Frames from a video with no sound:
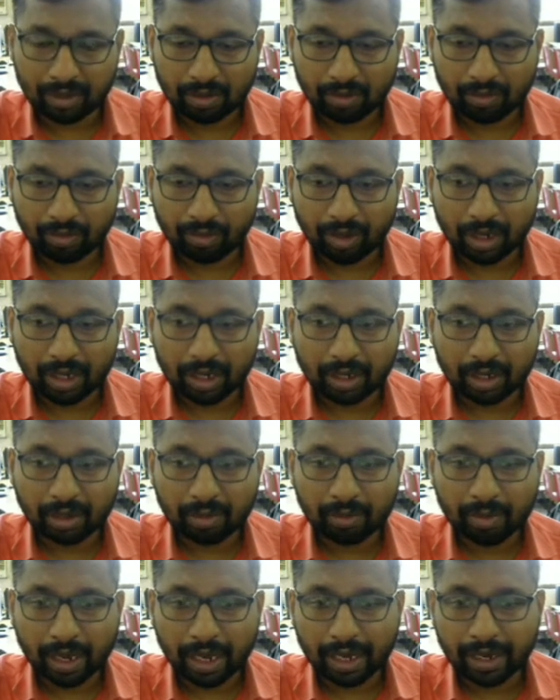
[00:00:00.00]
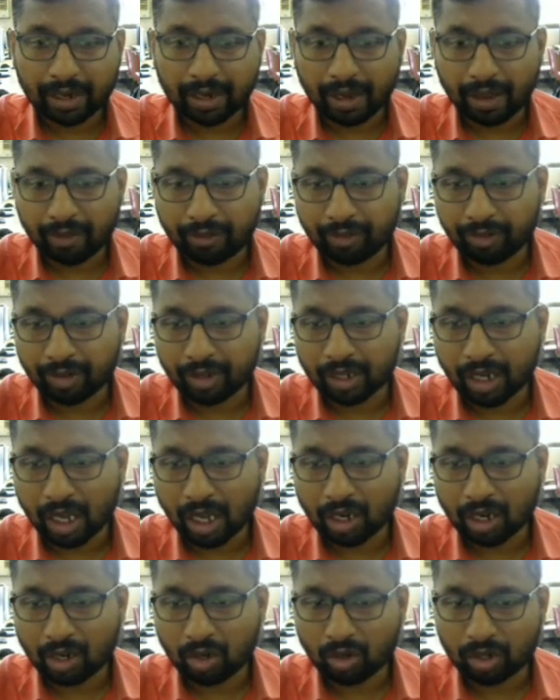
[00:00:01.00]
Fulcrum and effort
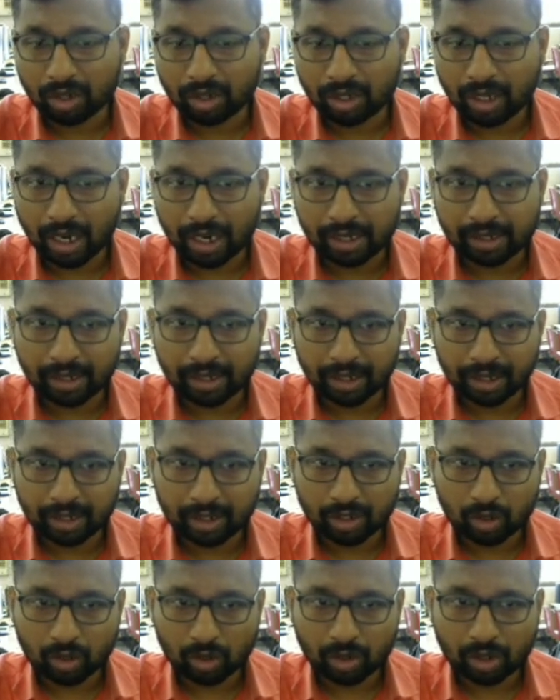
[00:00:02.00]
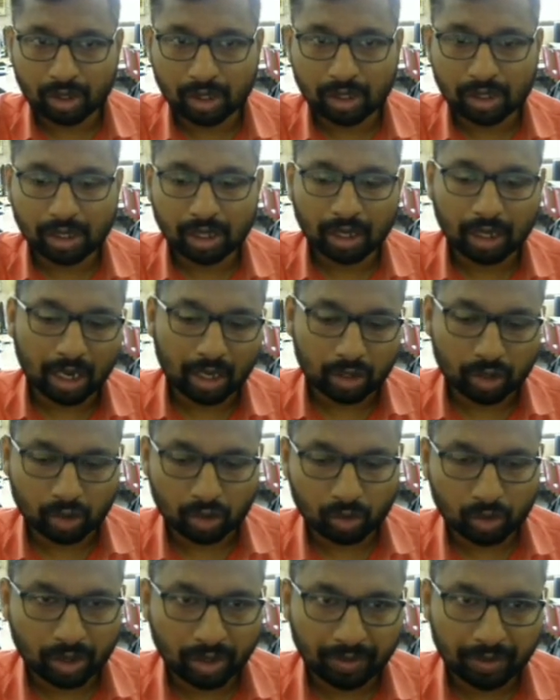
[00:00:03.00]
are on the either end. So this is a class 2
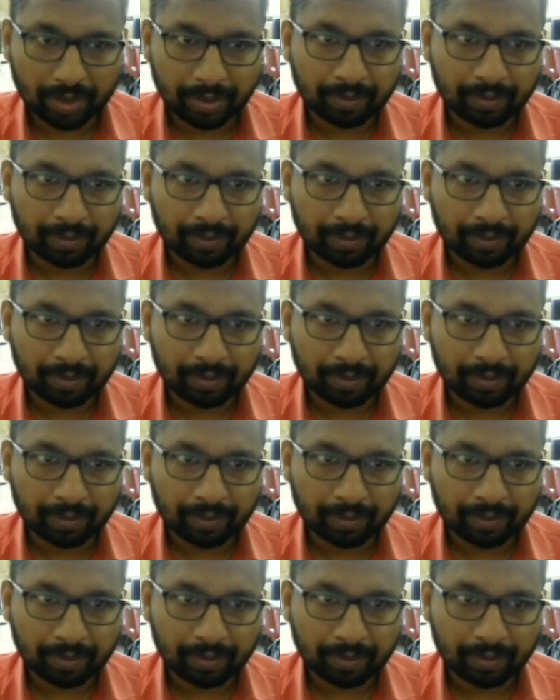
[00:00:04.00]
lever.